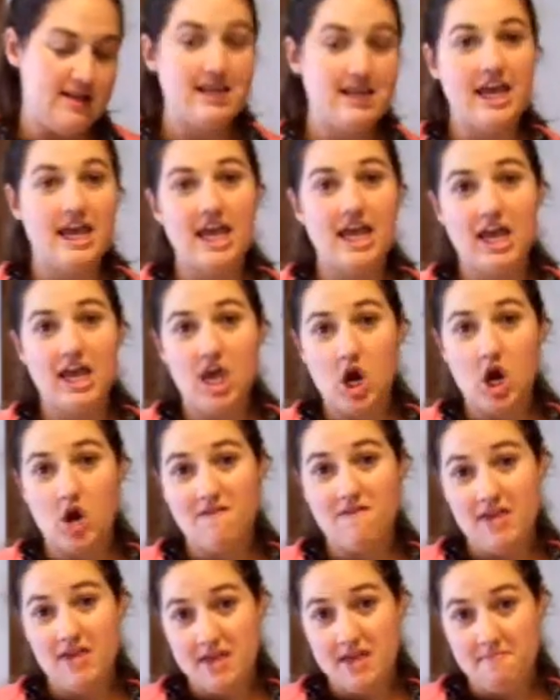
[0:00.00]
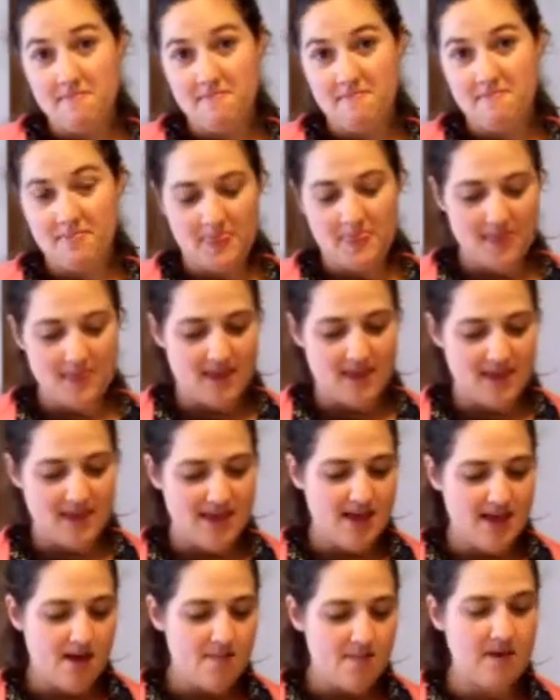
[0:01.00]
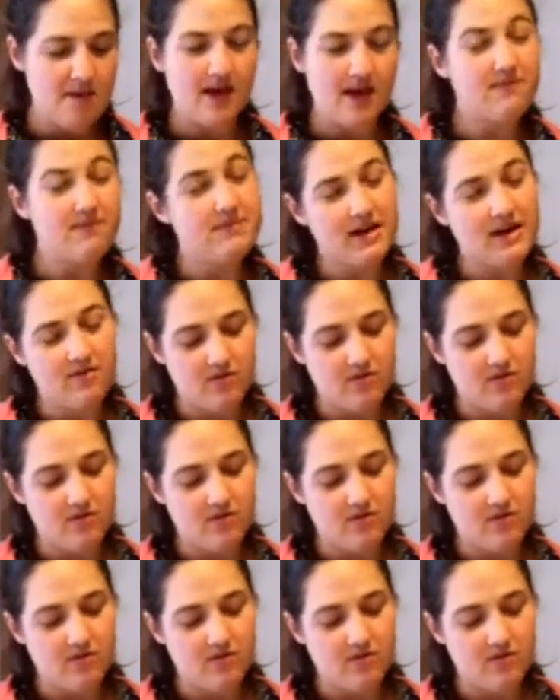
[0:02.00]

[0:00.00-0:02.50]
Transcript: taking care of him. But